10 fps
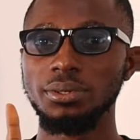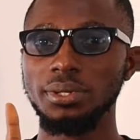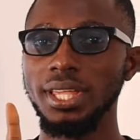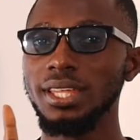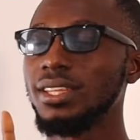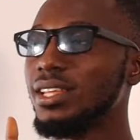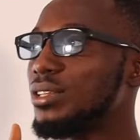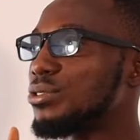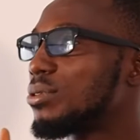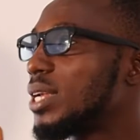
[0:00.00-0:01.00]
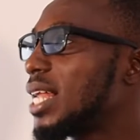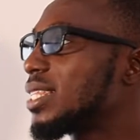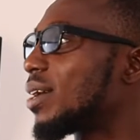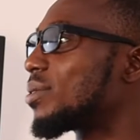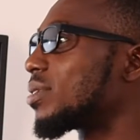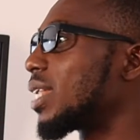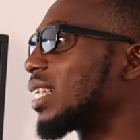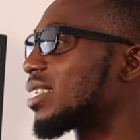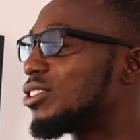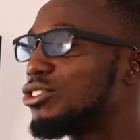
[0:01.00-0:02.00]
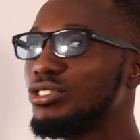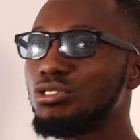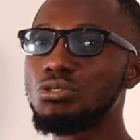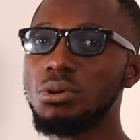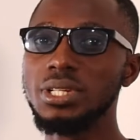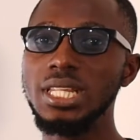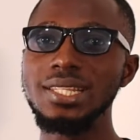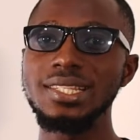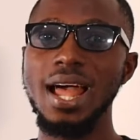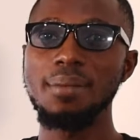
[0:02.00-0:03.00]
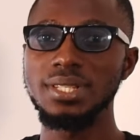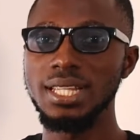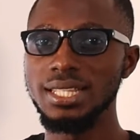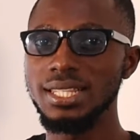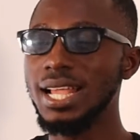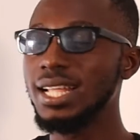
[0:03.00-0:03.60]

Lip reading: Okay, so that tells you that neutron is absent,